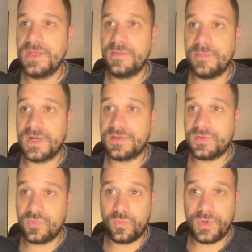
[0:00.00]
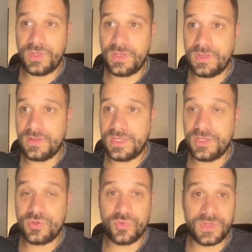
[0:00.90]
but we
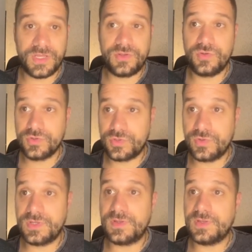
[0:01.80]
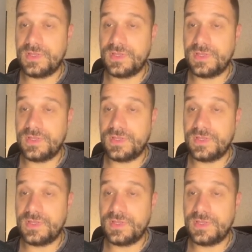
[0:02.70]
need to get used to it